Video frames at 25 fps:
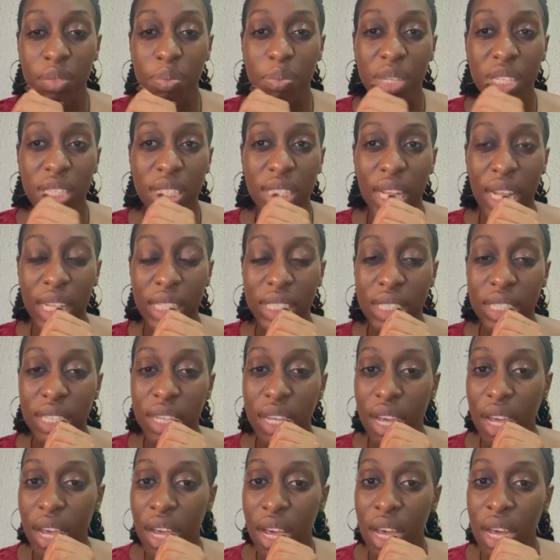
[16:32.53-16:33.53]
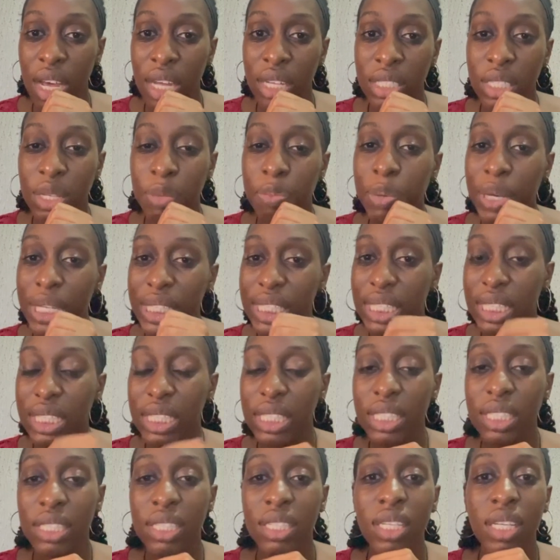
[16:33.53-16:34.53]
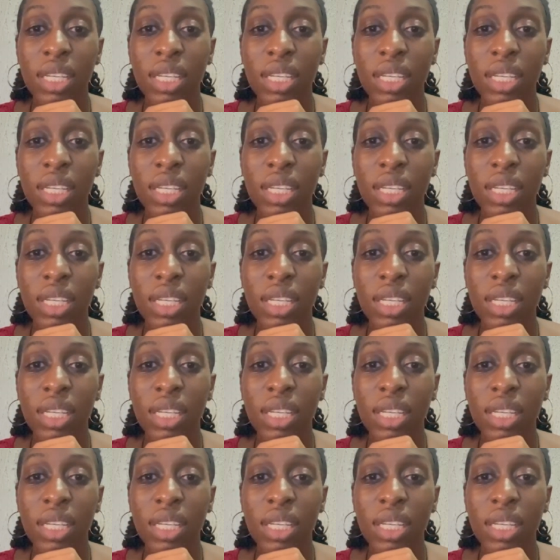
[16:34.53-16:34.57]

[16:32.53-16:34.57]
it means that the person